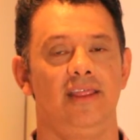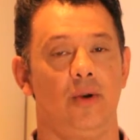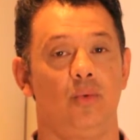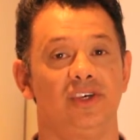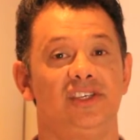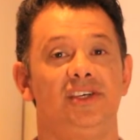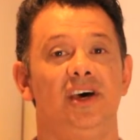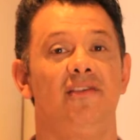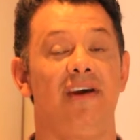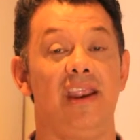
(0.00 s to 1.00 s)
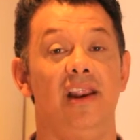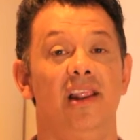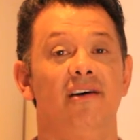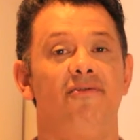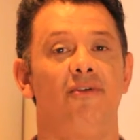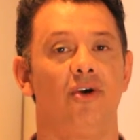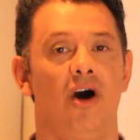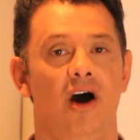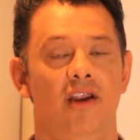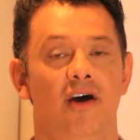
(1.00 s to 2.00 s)
that will serve and live for
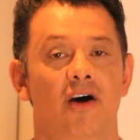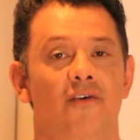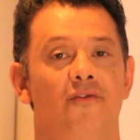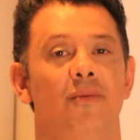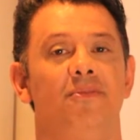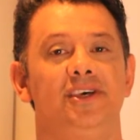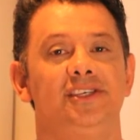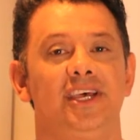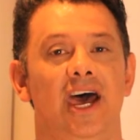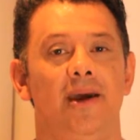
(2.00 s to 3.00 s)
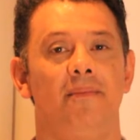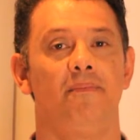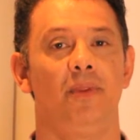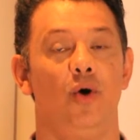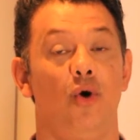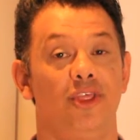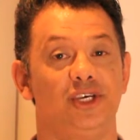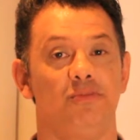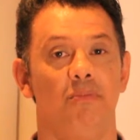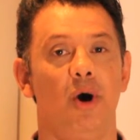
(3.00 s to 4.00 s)
God from this time or
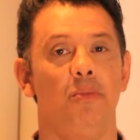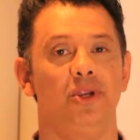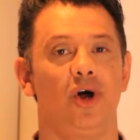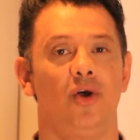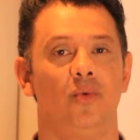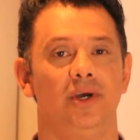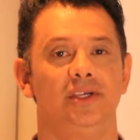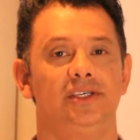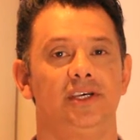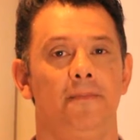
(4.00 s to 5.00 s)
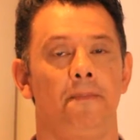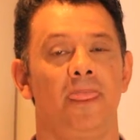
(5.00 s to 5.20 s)
this moment onwards.